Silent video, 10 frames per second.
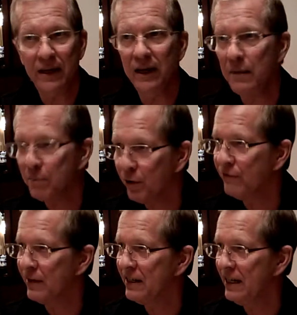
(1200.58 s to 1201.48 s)
in a
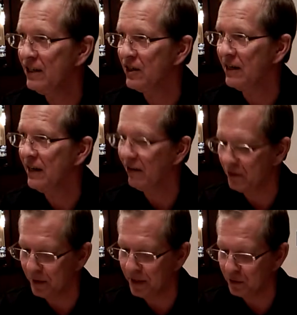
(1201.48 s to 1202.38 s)
perfect teaching.
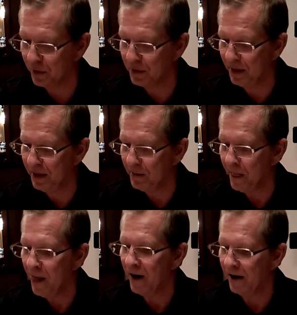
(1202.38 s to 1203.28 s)
Everybody's with me?
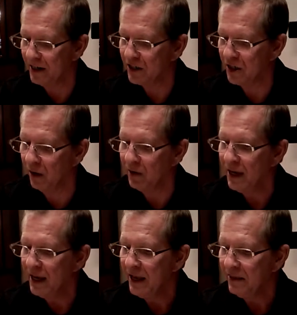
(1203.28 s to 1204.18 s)
Yes. All right, so
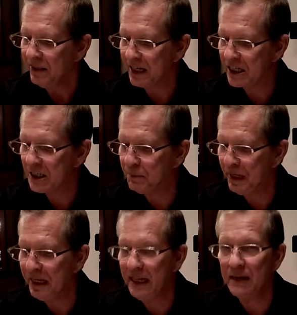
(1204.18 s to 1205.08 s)
the
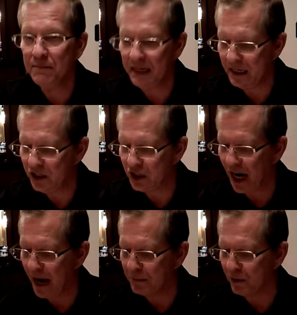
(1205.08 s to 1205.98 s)
expedient means
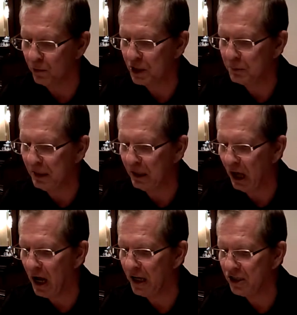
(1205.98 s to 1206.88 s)
chapter, which
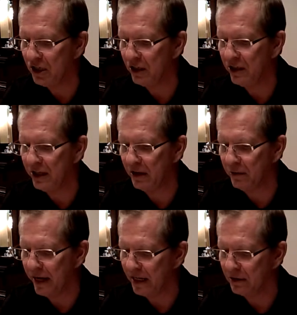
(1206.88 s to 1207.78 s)
belongs to the
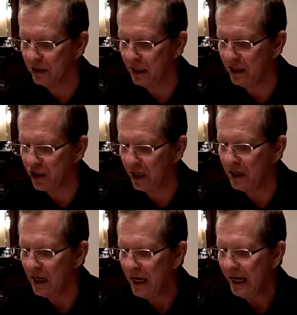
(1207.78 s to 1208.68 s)
theoretical
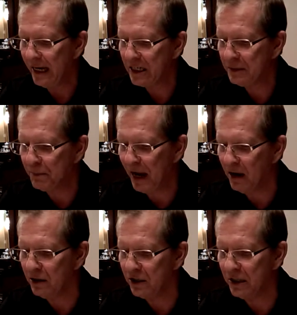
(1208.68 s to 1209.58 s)
teaching,
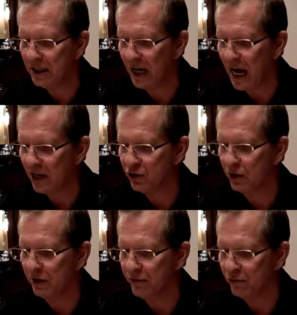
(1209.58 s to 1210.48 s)
expounds the
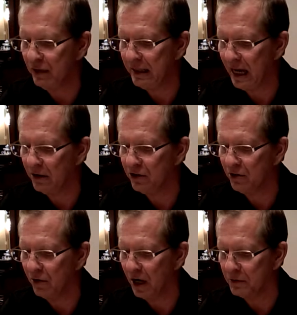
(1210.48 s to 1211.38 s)
doctrine of
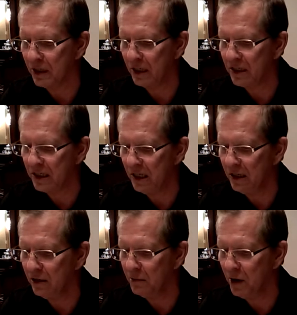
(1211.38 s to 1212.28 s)
3,000 realms in a
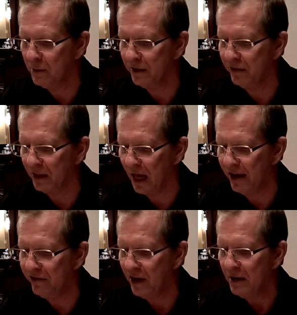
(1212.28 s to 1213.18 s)
single moment of
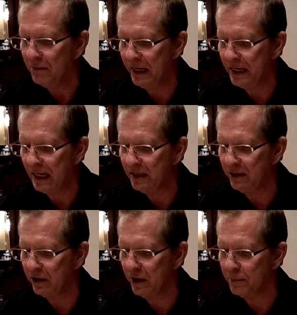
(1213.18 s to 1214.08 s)
life, making
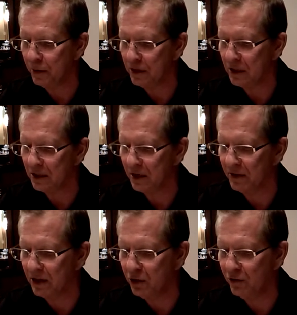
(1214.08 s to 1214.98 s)
clear that persons
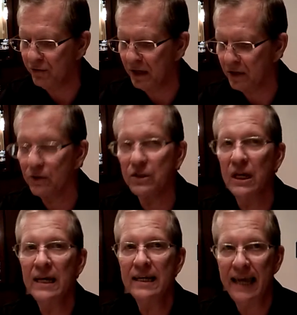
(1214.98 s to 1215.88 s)
of the two vehicles
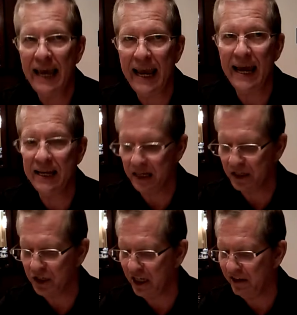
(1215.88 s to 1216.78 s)
can
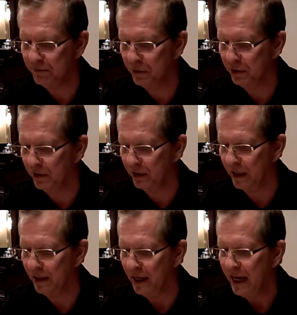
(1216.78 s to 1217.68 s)
achieve
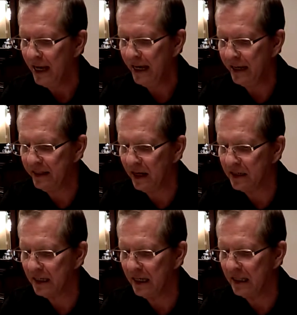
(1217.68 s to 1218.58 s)
Buddhahood. It
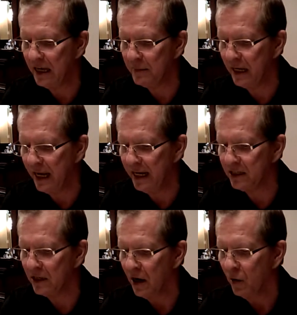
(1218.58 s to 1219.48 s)
thus
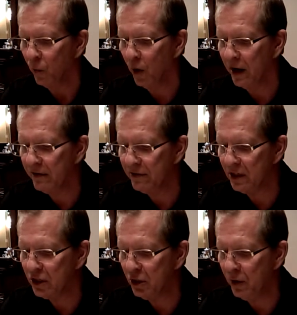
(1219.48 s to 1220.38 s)
eliminates one of
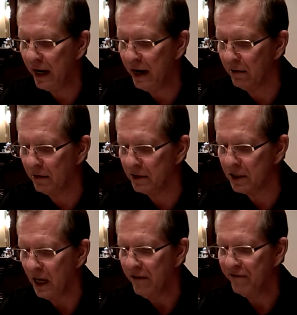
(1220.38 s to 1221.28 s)
the two
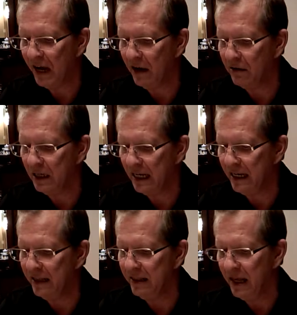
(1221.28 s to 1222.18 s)
errors found
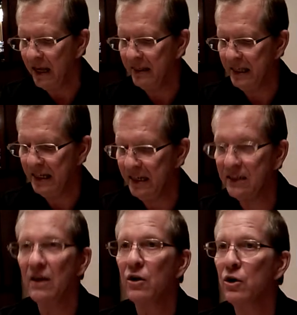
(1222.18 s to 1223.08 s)
in
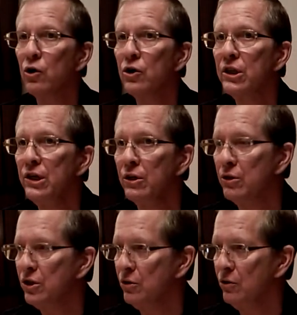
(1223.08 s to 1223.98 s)
these
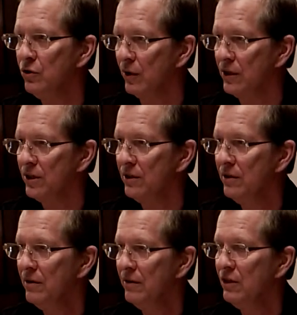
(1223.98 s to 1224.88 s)
earlier sutras.
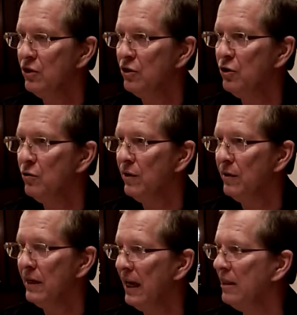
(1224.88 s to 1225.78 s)
These are two,
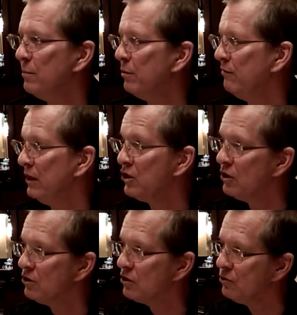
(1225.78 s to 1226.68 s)
again, the
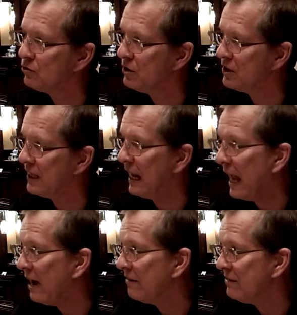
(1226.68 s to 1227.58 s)
provisional sutras that
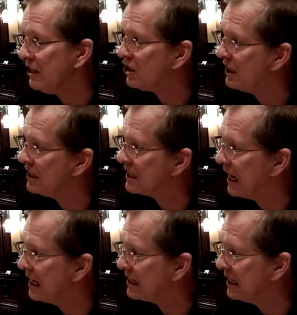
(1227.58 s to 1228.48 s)
have Ichinen
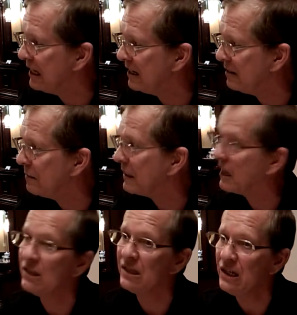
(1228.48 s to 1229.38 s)
Sanzen in them
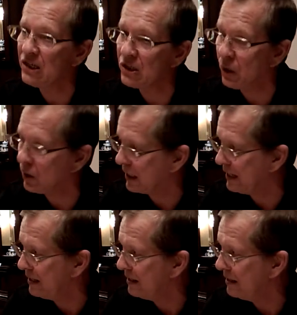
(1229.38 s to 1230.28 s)
because they stole it